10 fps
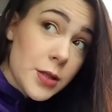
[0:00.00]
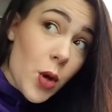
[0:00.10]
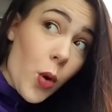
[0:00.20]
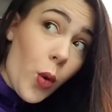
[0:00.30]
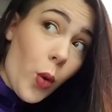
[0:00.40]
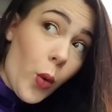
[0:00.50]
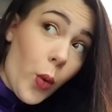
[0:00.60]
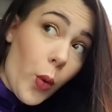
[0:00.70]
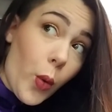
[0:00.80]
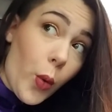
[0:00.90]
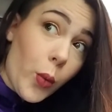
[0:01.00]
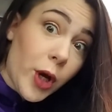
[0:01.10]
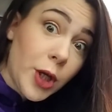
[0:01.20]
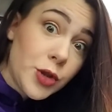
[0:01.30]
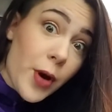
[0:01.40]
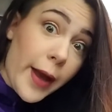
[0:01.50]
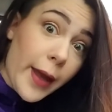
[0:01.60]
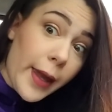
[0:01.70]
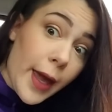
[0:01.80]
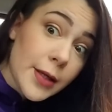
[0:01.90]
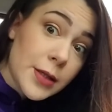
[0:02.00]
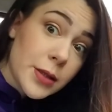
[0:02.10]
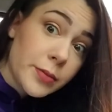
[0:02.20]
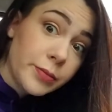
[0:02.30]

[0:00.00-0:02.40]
So we're gonna try, I guess.